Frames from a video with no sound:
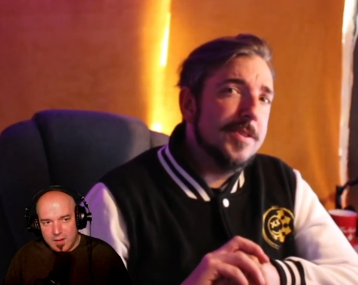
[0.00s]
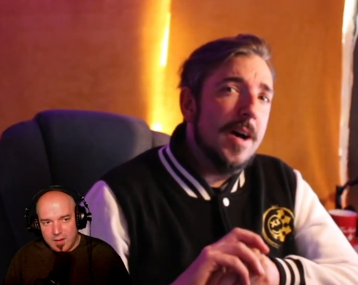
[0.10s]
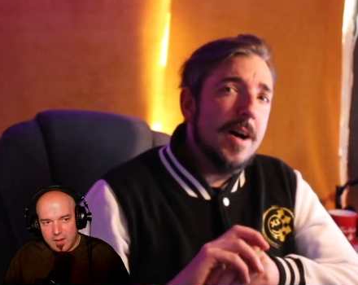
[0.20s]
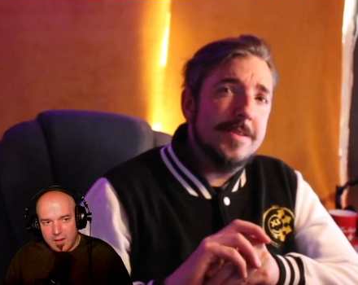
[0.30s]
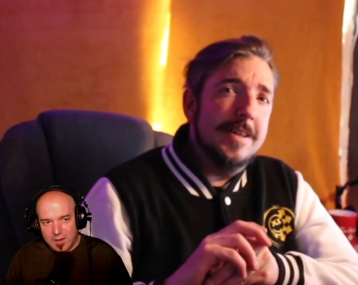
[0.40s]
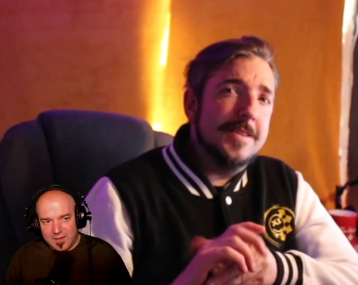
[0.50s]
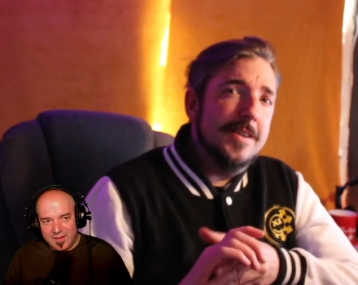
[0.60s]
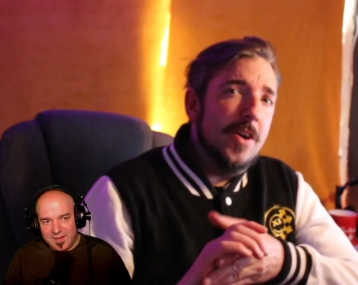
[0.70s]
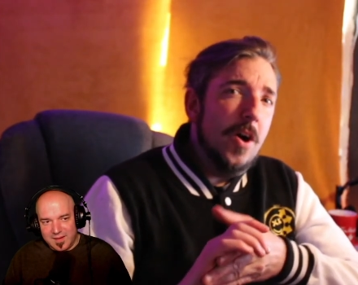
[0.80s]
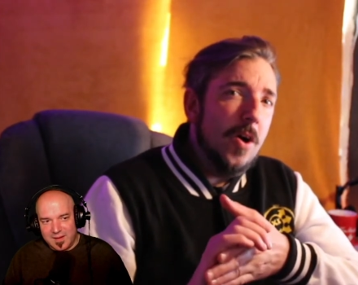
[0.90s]
Speaker 1: Star
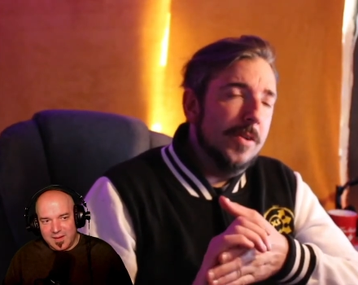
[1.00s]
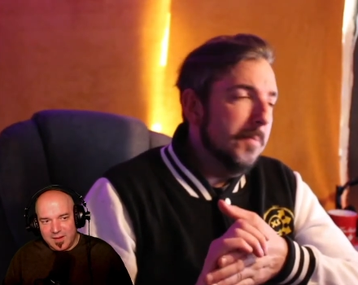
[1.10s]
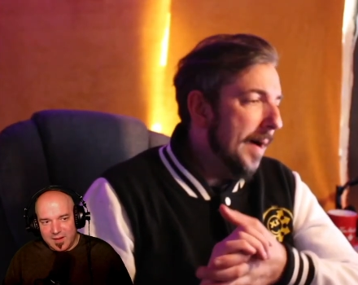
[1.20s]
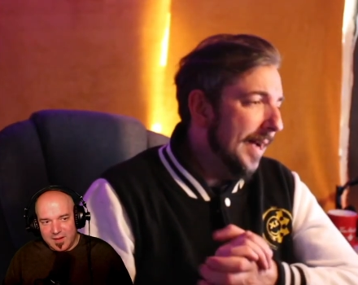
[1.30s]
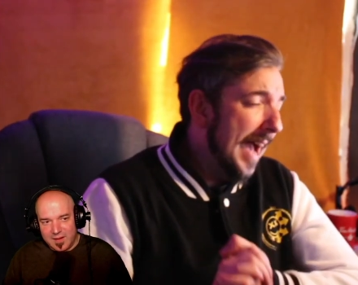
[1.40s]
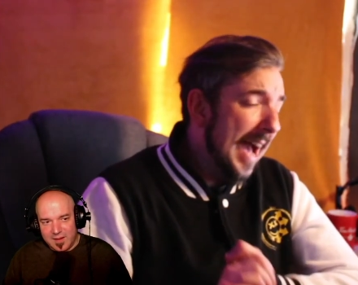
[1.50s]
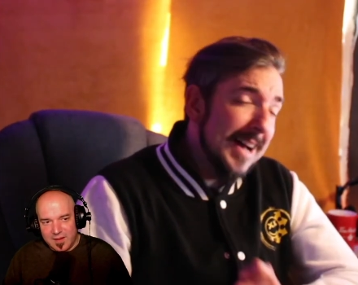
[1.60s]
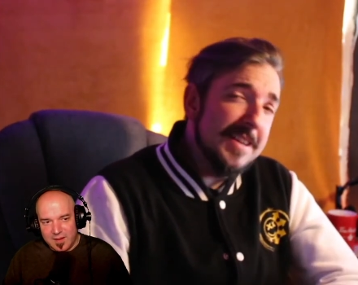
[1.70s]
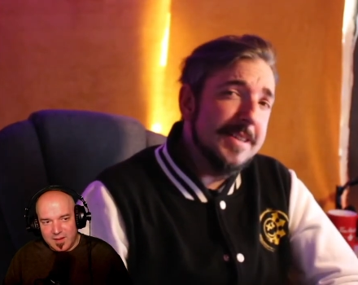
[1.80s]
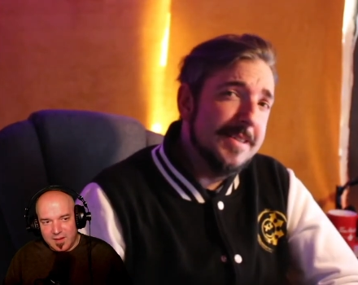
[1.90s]
Citizen on my
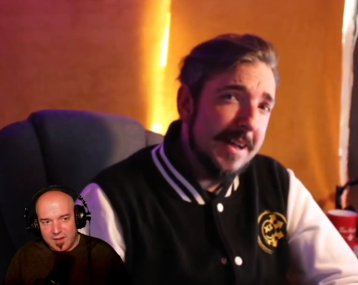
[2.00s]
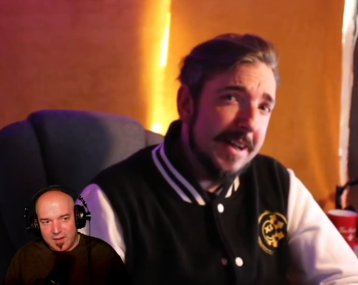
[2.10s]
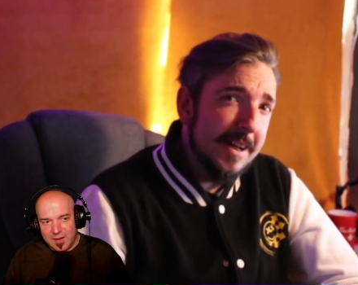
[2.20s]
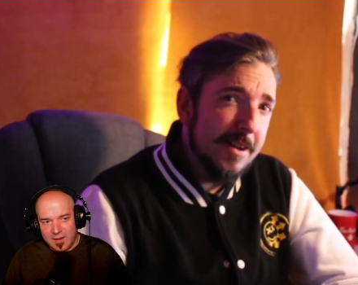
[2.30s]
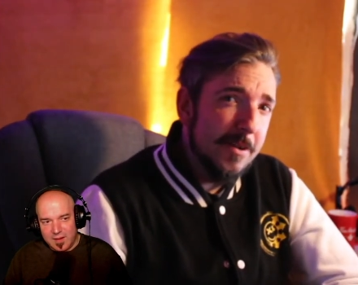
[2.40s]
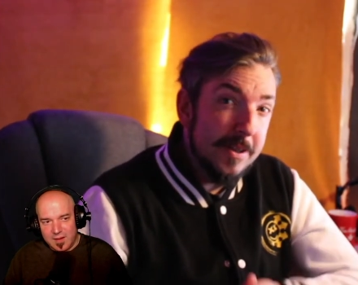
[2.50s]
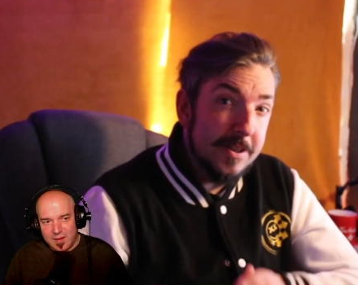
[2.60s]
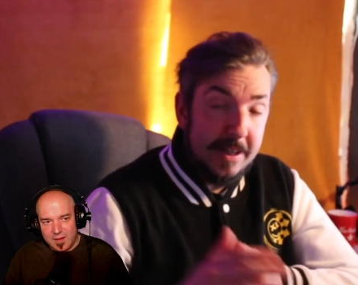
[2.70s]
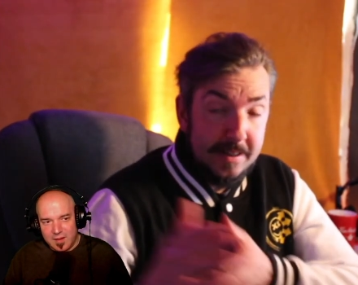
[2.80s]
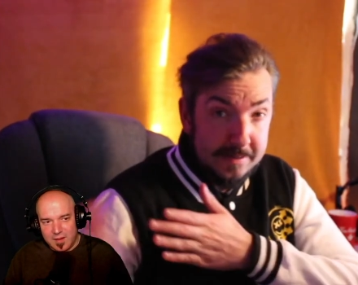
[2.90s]
SSD,
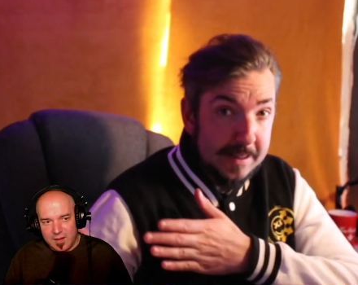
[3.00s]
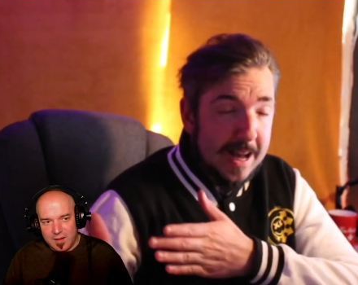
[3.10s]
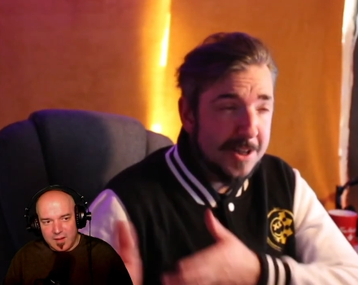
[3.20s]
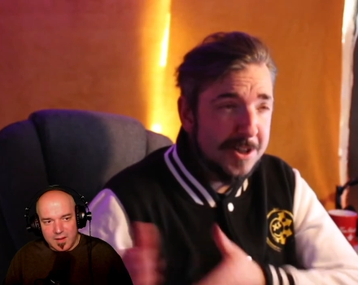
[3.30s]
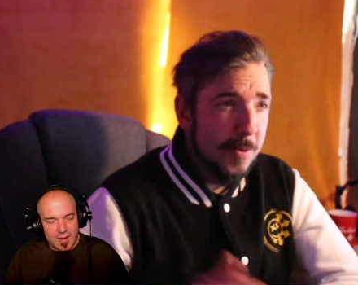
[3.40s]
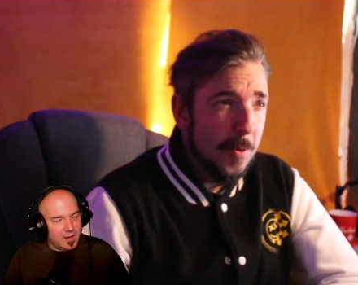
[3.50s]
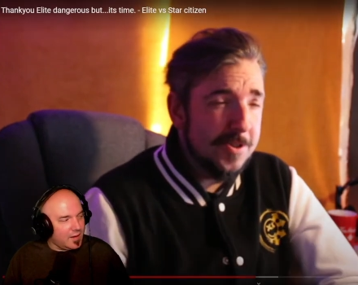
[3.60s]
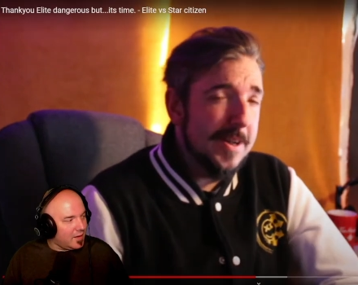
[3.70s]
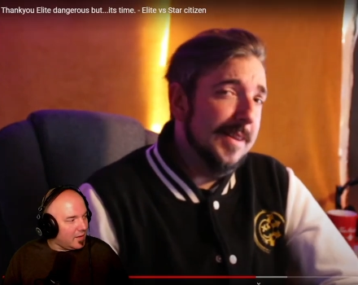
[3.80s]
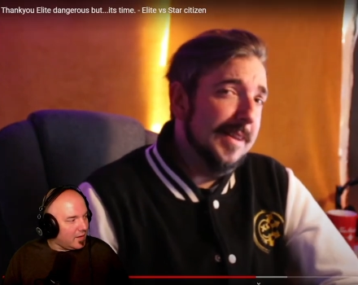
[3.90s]
which it, it actually
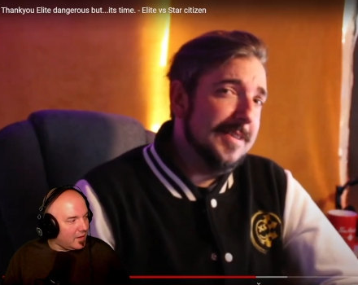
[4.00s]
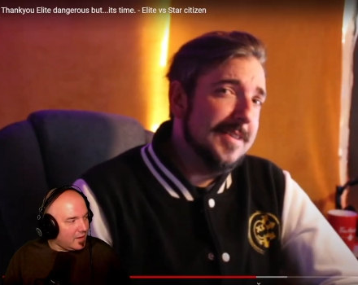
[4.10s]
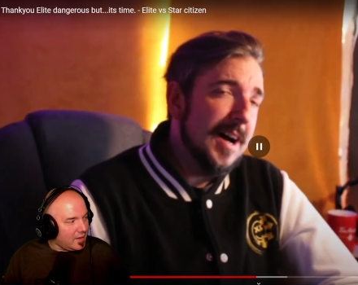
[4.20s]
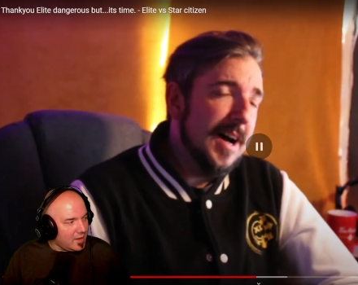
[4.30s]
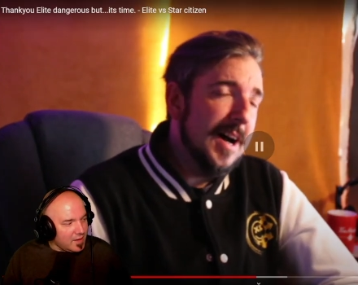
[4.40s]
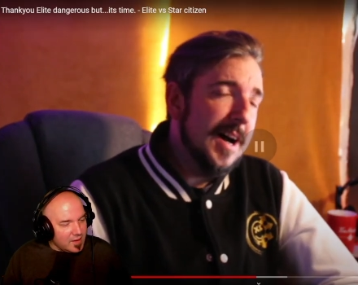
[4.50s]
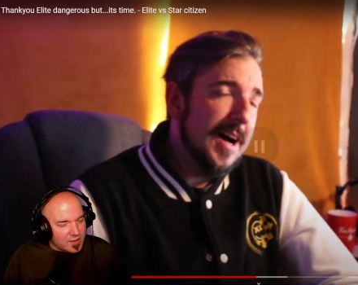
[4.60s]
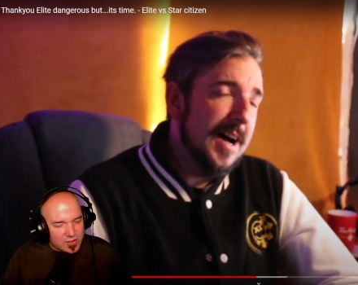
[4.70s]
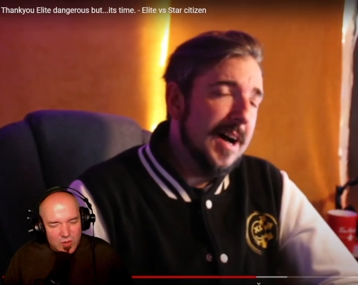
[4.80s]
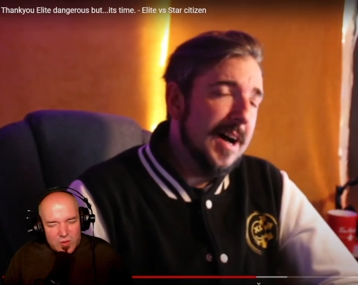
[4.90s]
wasn't at the time.
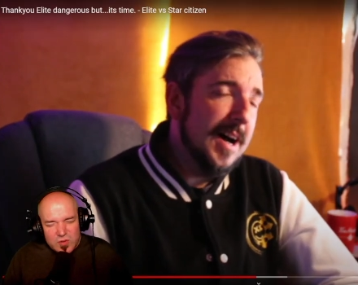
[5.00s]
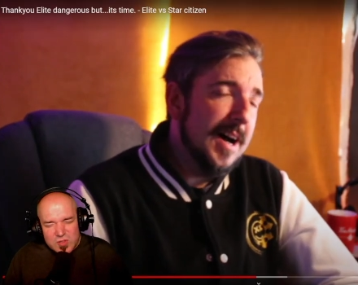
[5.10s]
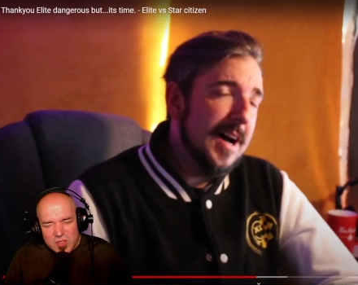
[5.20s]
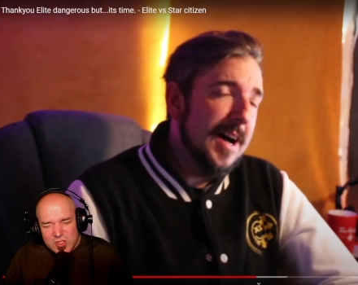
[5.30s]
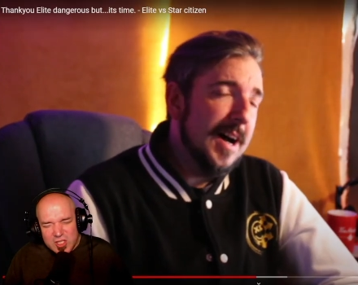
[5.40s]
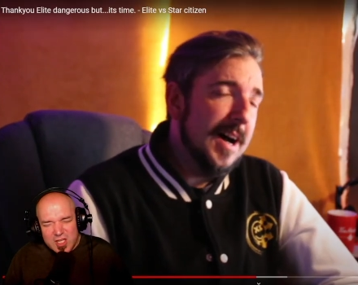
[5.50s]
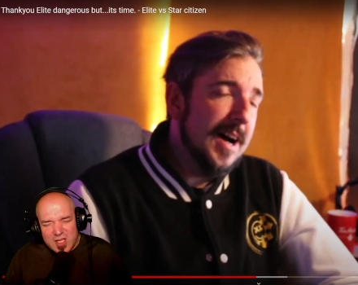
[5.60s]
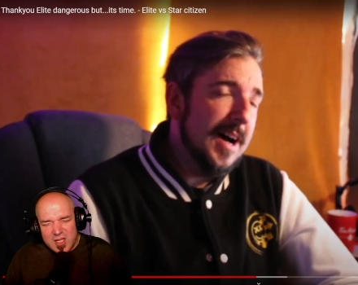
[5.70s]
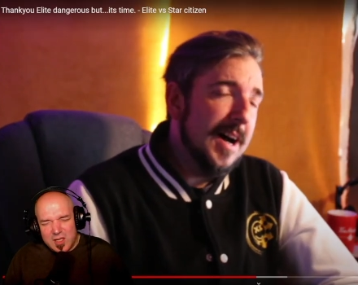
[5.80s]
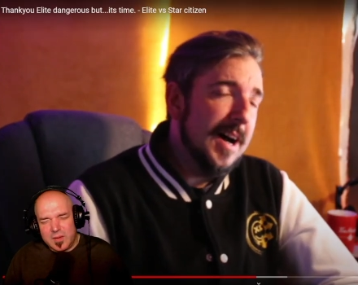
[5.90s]
Speaker 2: Soul
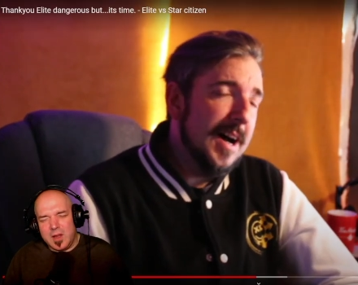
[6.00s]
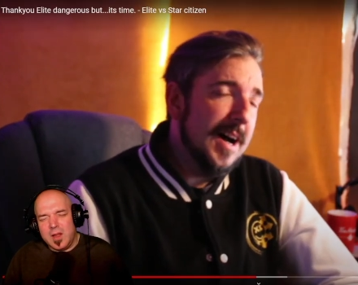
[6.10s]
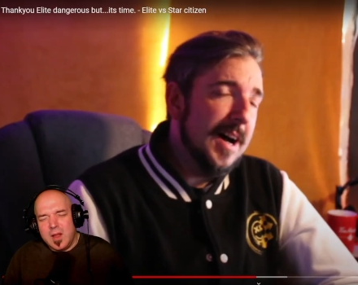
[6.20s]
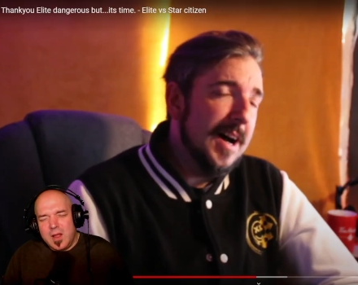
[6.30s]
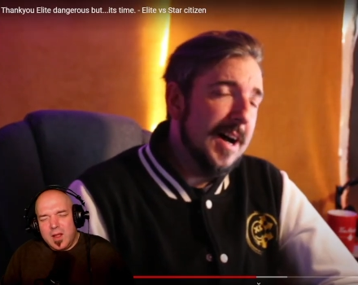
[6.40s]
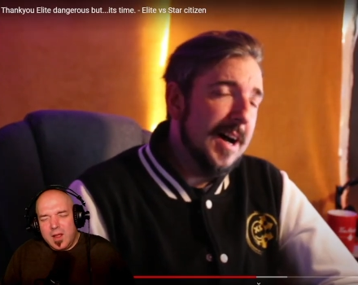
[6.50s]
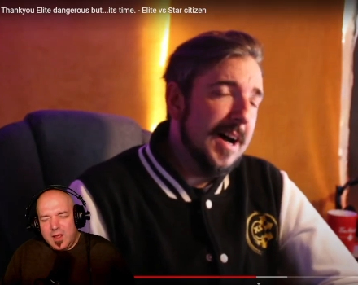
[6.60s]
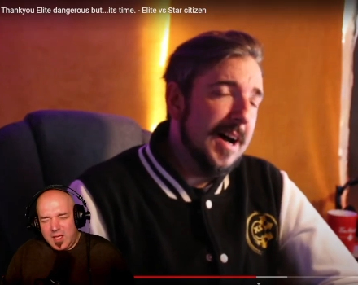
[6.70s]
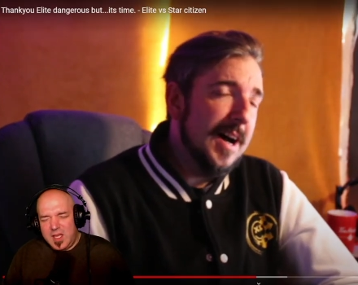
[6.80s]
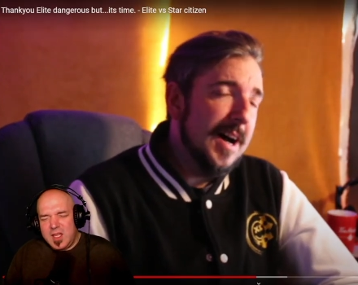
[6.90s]
searching.
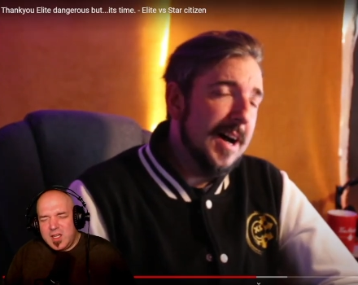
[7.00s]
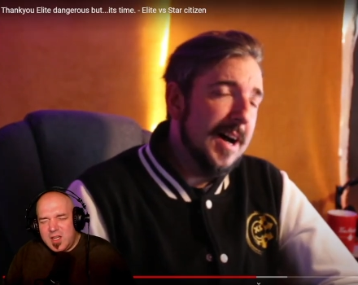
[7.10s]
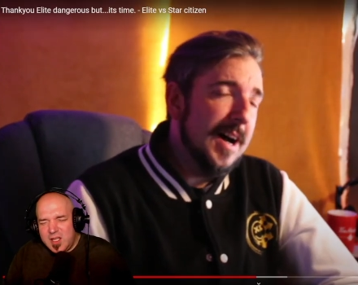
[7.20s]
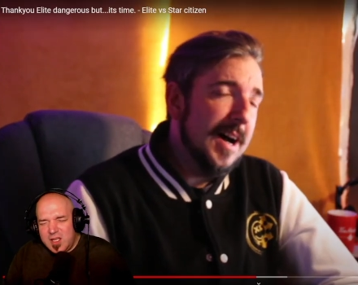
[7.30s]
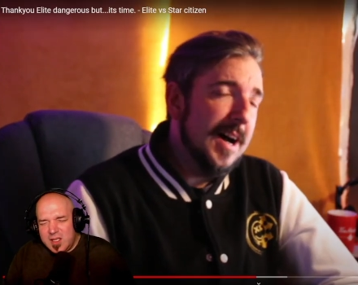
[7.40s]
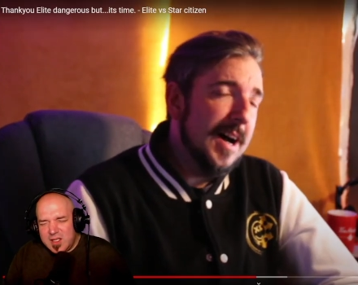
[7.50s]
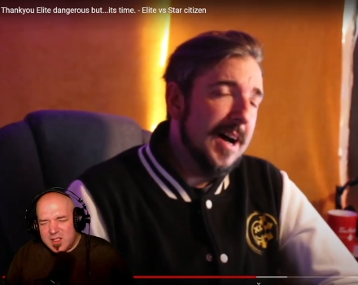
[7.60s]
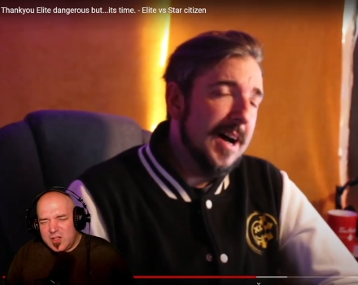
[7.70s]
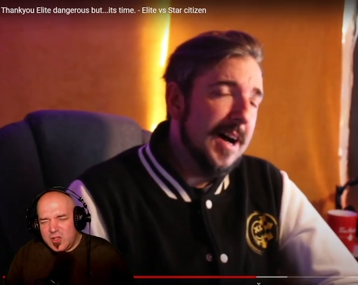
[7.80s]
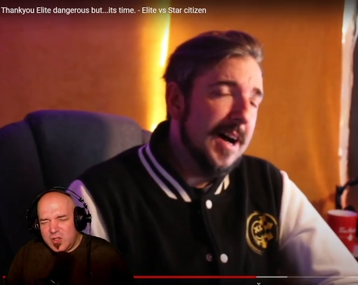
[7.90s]
ED
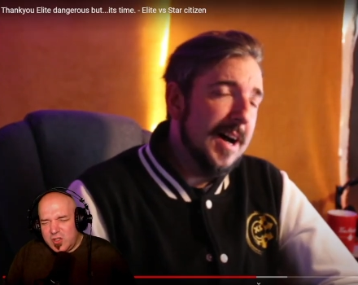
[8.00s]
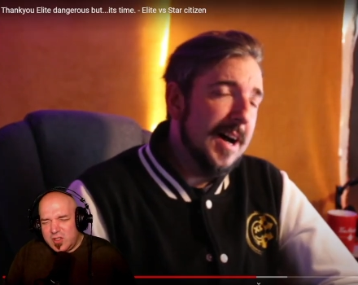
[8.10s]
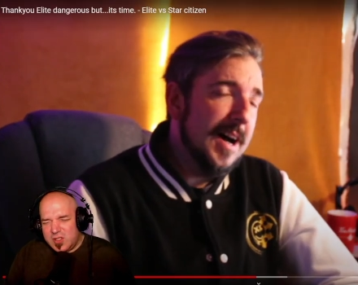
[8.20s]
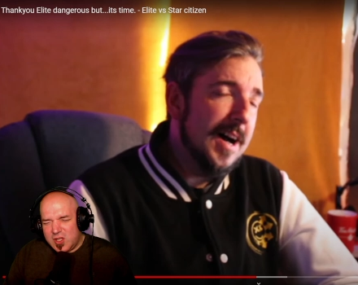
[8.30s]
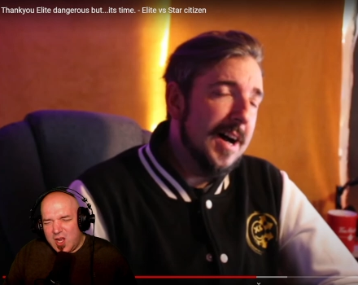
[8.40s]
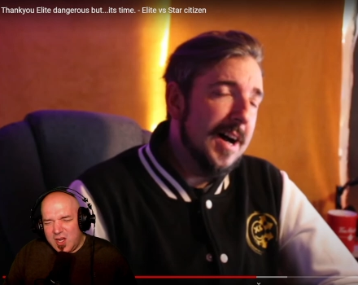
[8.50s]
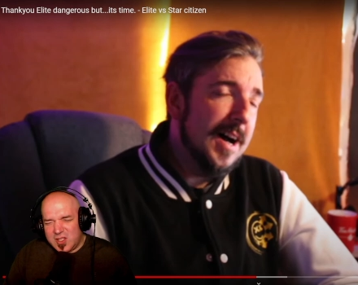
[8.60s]
isn't good. Star